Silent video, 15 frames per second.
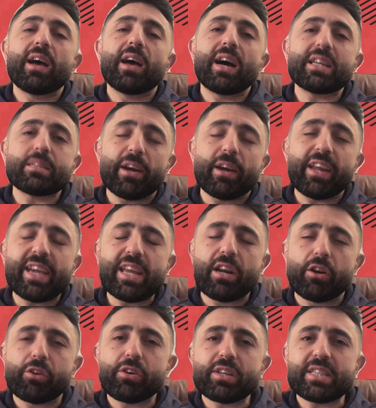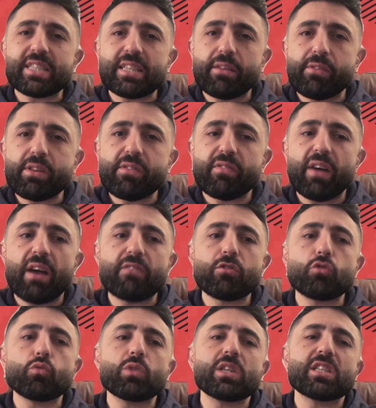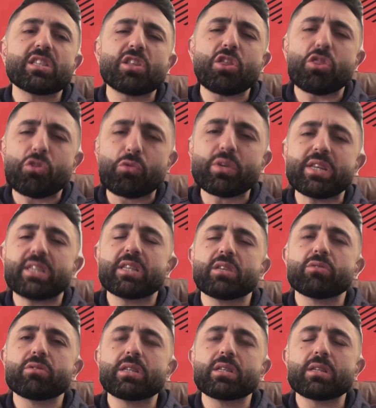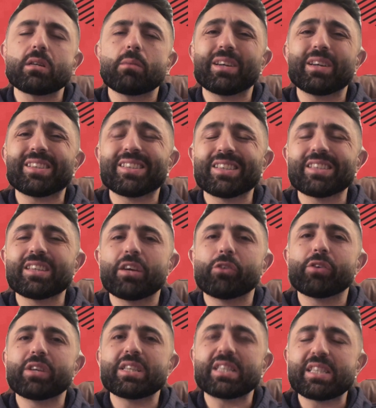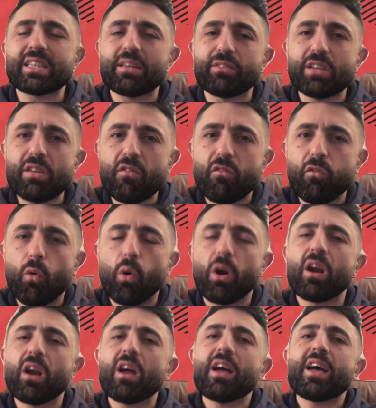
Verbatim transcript: has about 875 units, the 3 Series about 674,